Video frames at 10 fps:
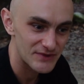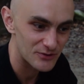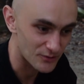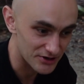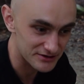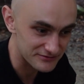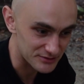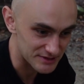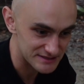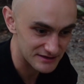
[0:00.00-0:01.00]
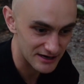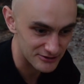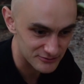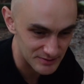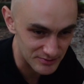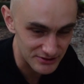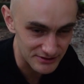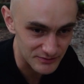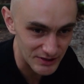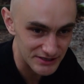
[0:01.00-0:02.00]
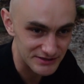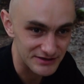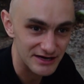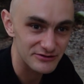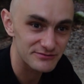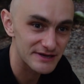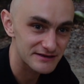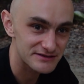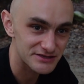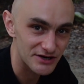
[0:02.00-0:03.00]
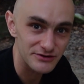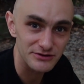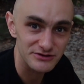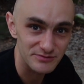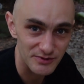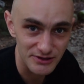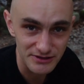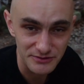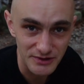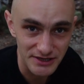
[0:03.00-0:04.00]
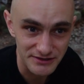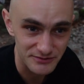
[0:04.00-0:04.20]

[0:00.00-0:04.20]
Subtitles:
water for it. So how do we boil the water? How do you make the charcoal to boil the water?